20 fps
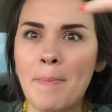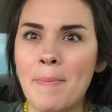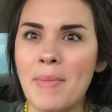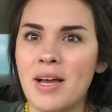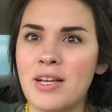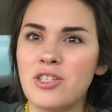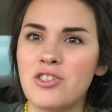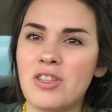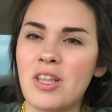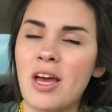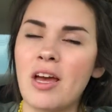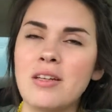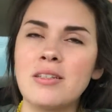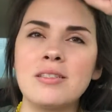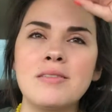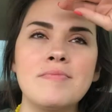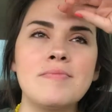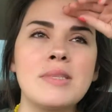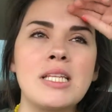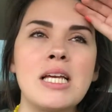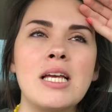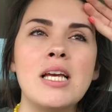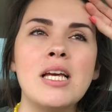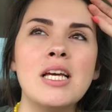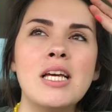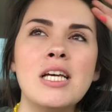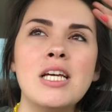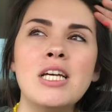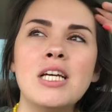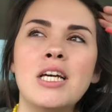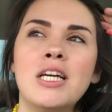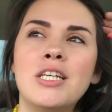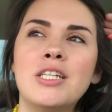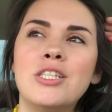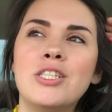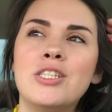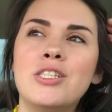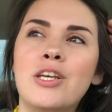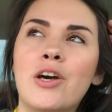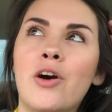Imagine that.
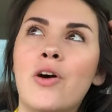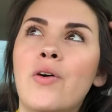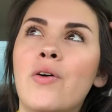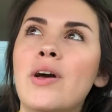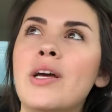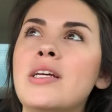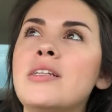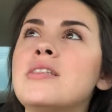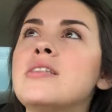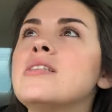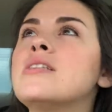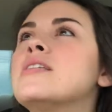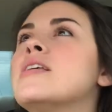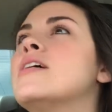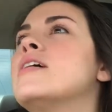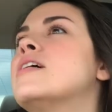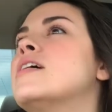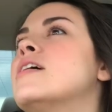So it's